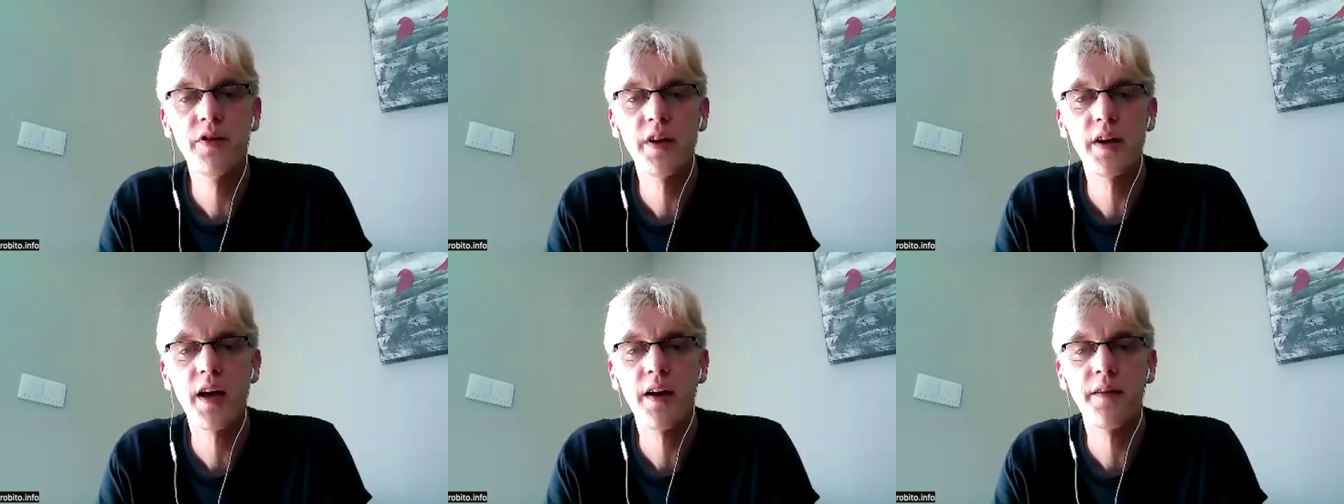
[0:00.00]

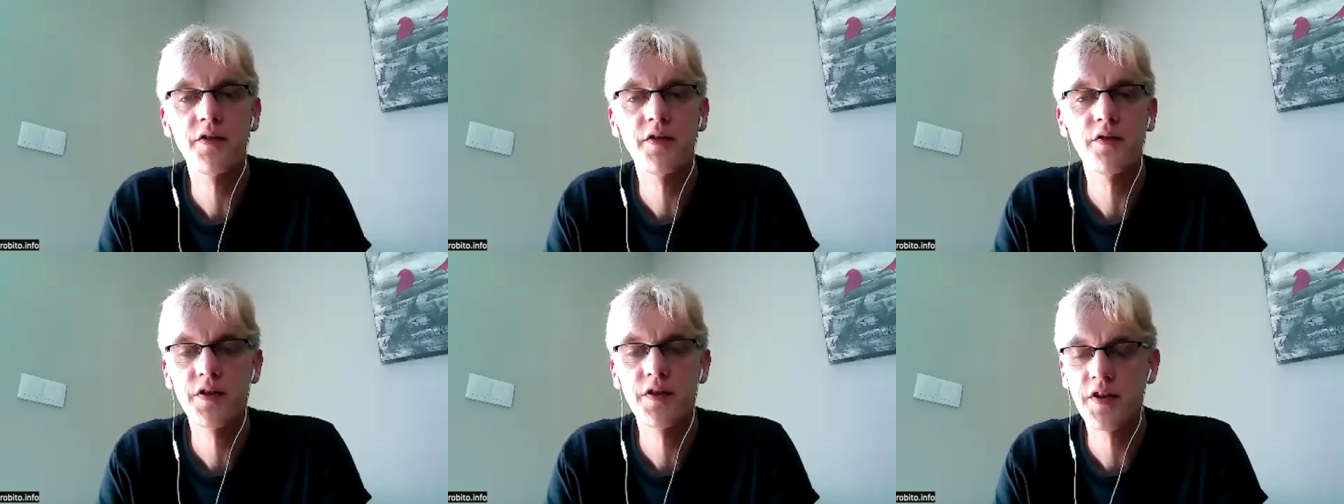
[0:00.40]
that
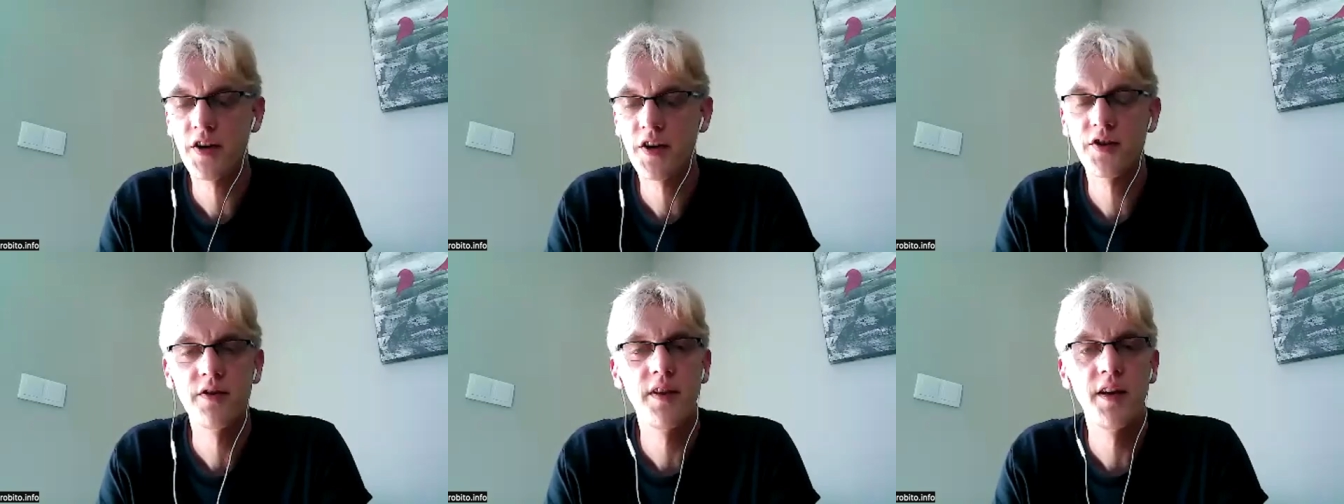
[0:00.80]
after a
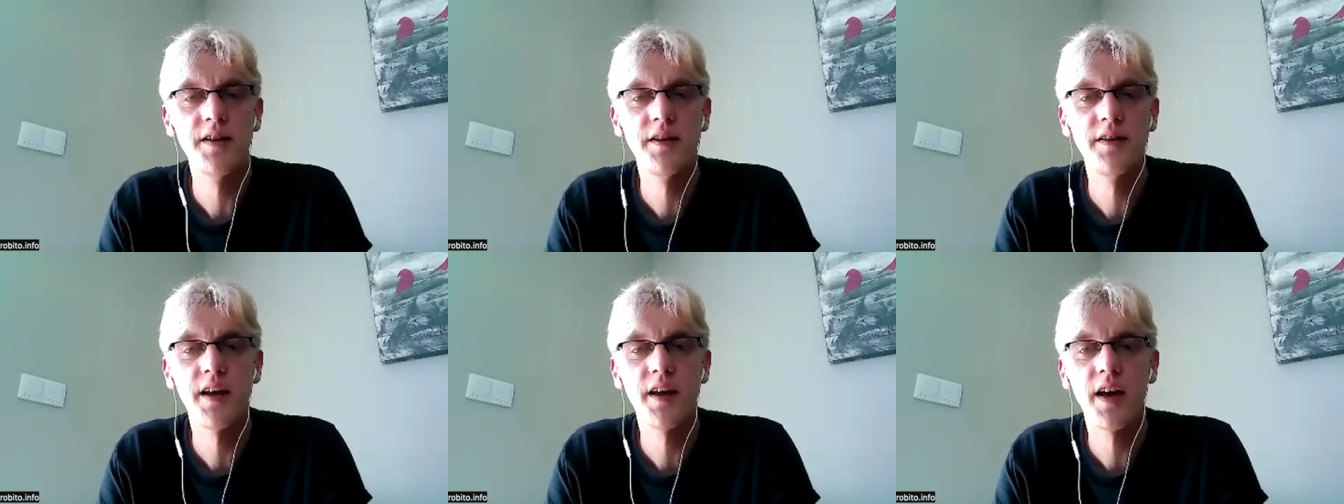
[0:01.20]
session, they
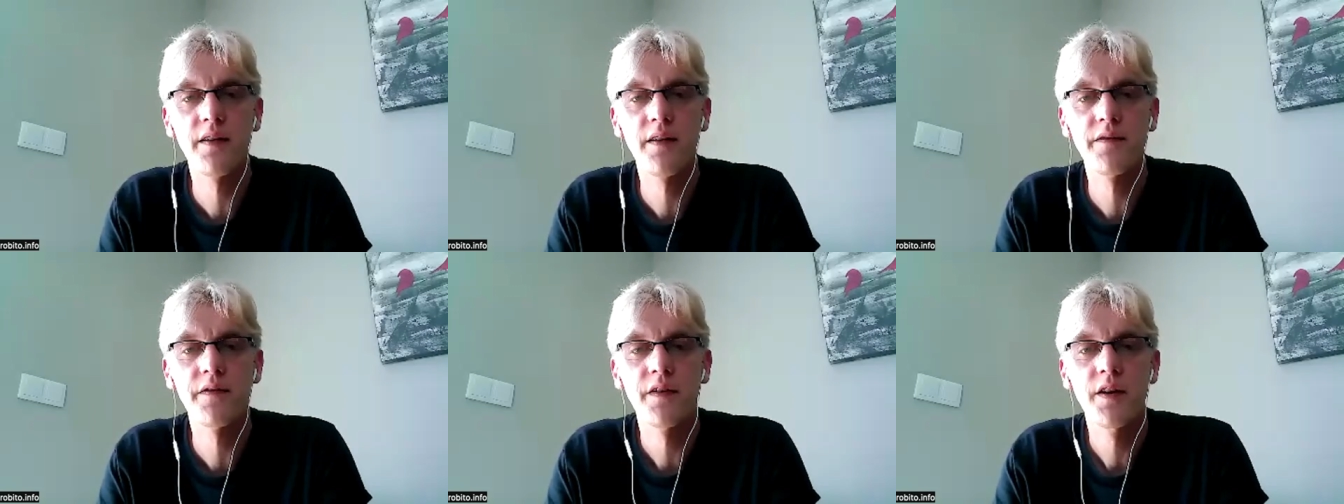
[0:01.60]
didn't
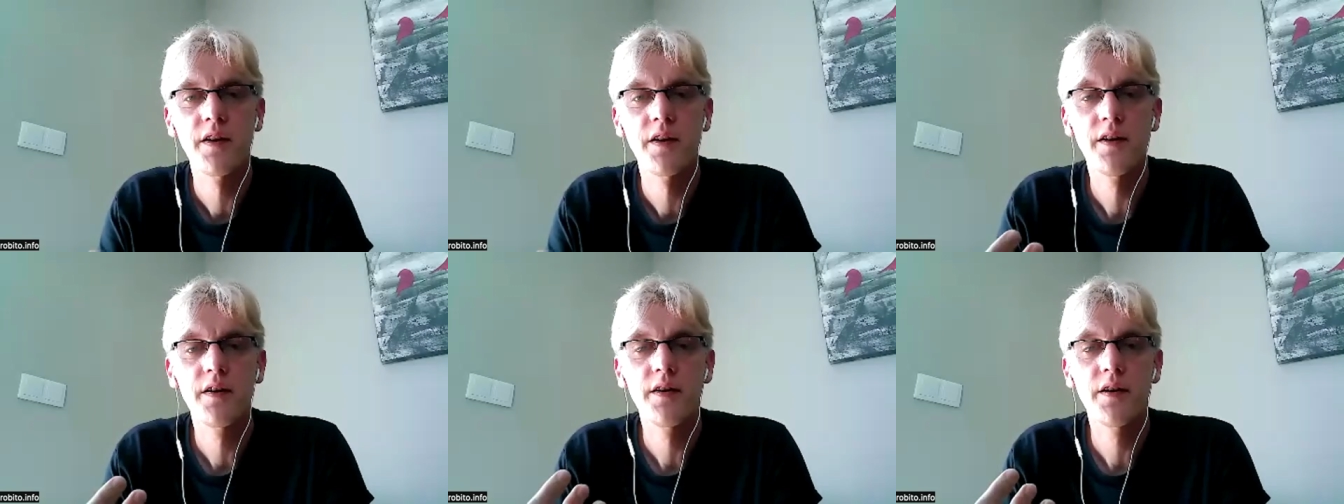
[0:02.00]
have
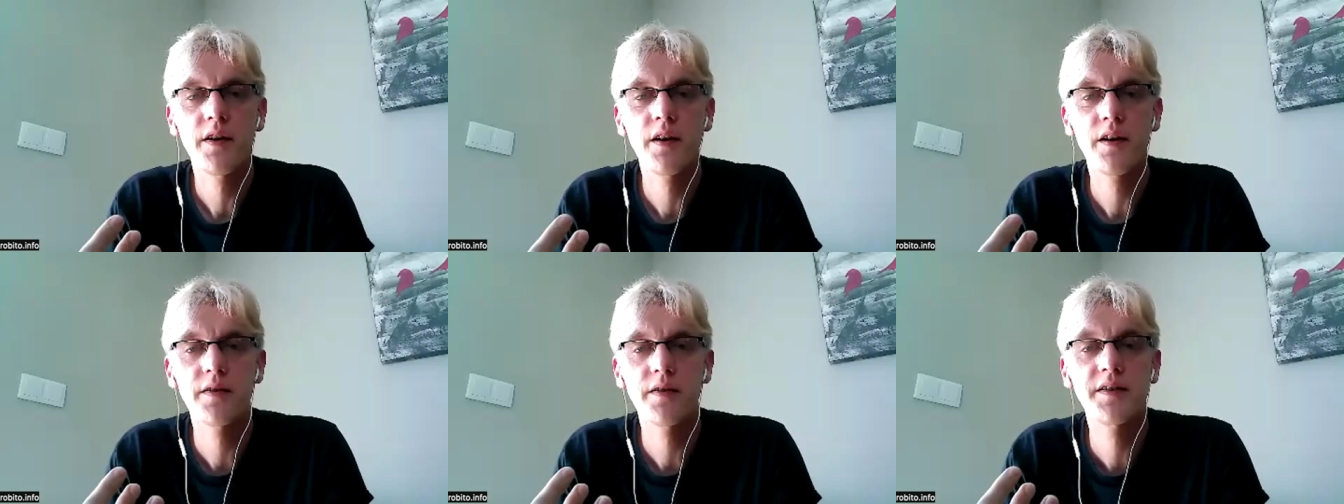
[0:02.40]

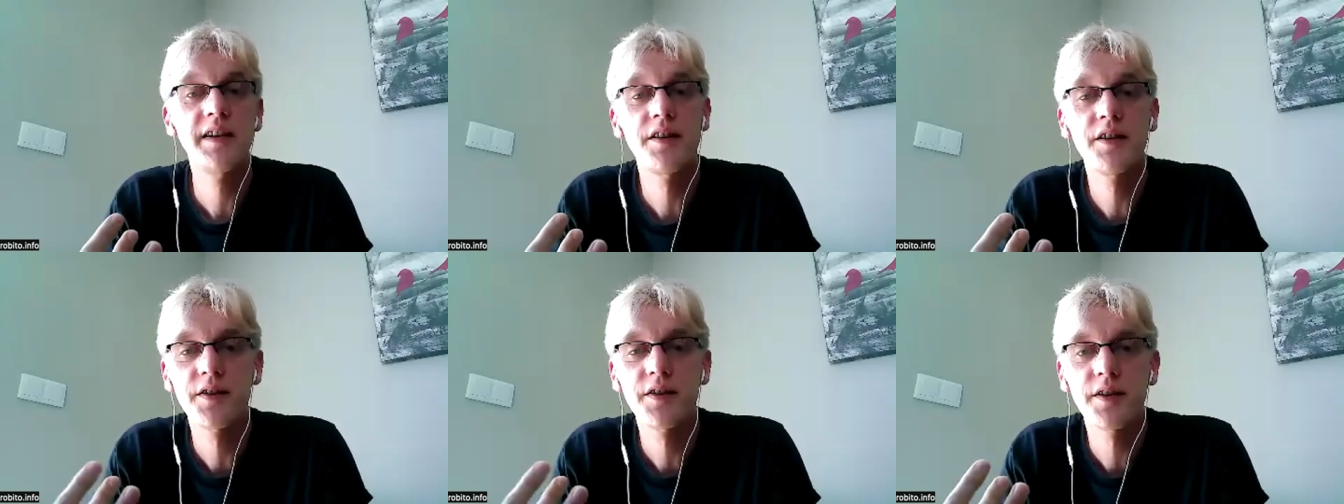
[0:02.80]

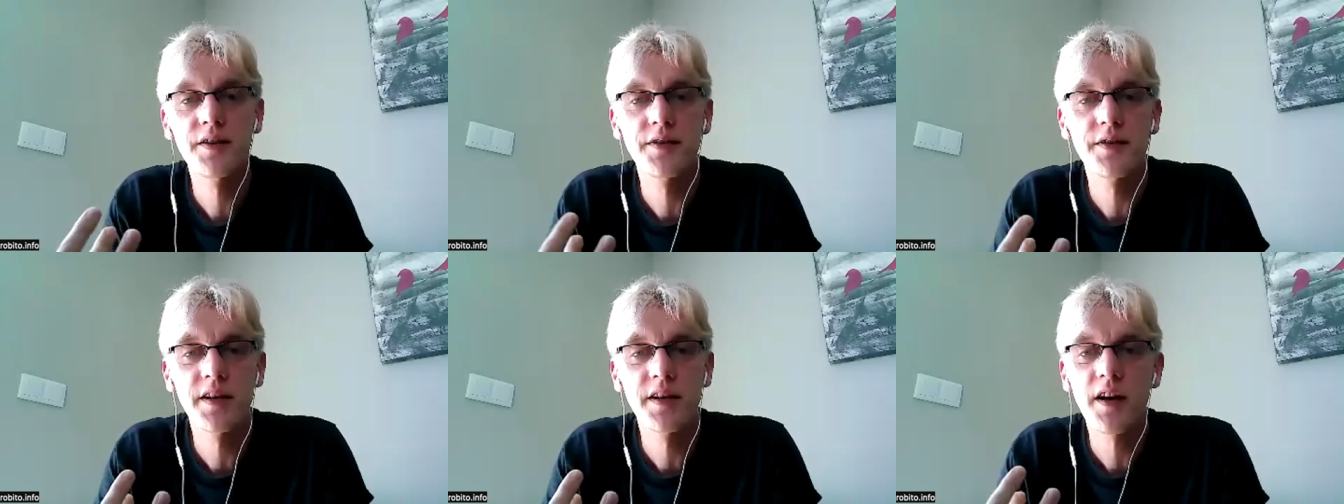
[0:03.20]

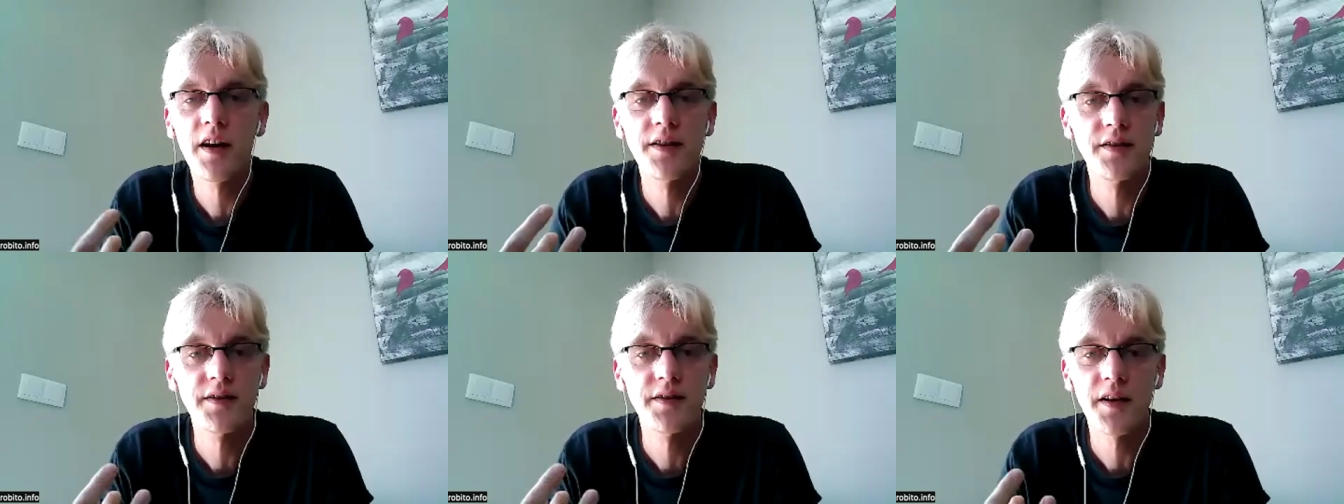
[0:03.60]

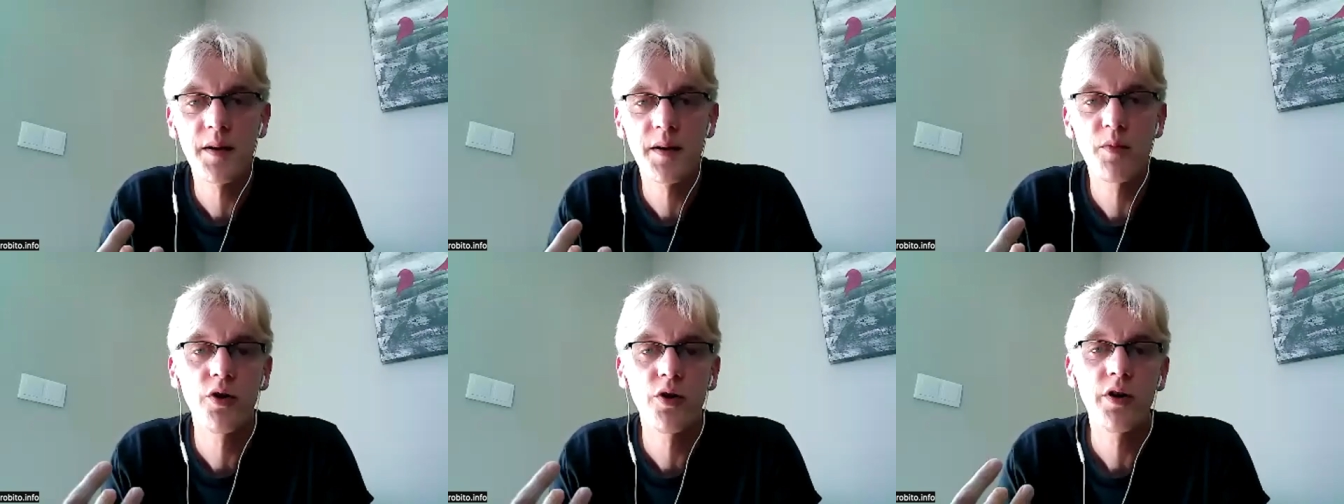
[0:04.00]
tinnitus
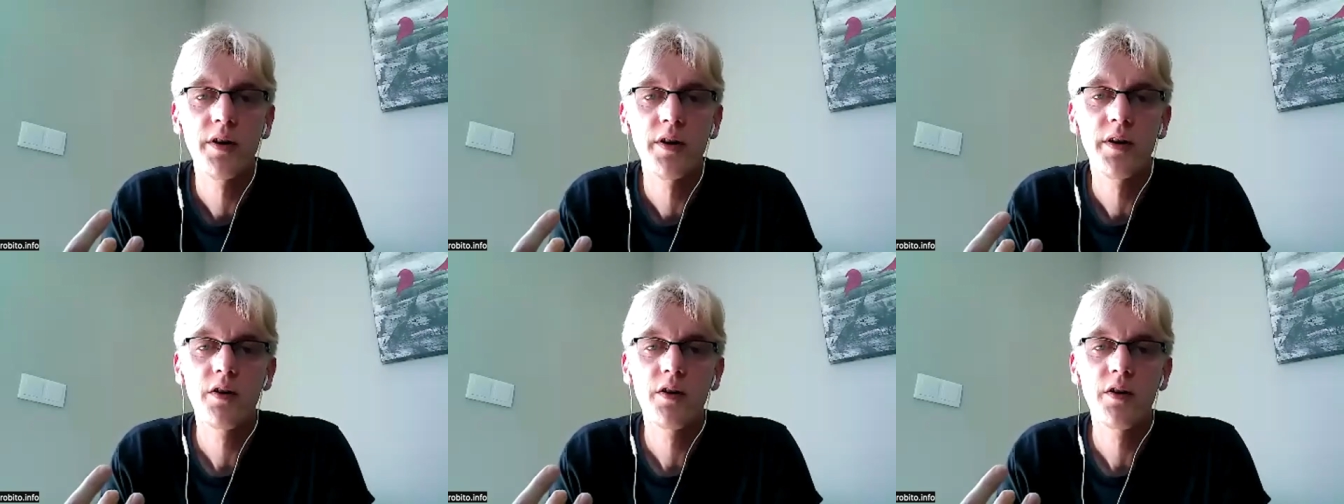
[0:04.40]
anymore,